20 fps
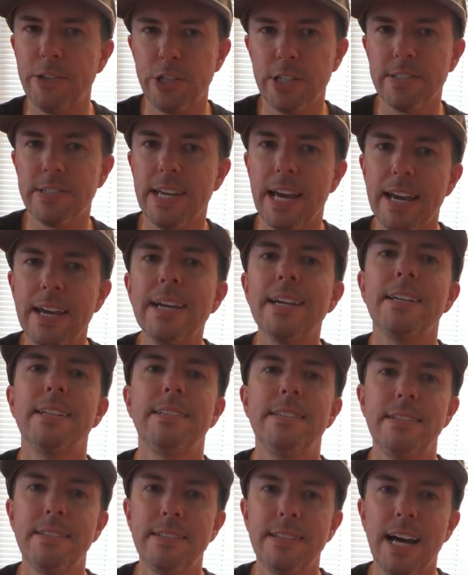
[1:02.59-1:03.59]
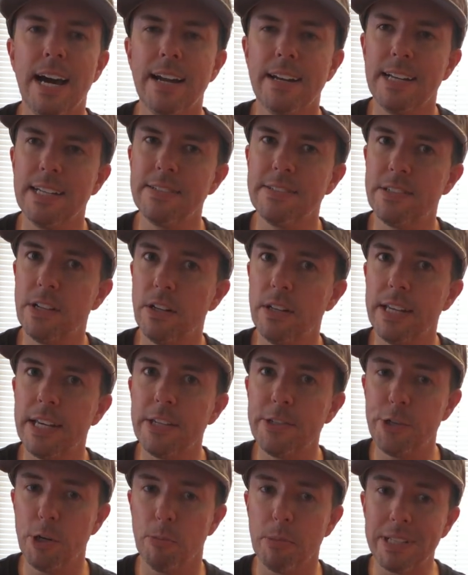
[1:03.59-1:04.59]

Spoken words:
should say not necessarily easier,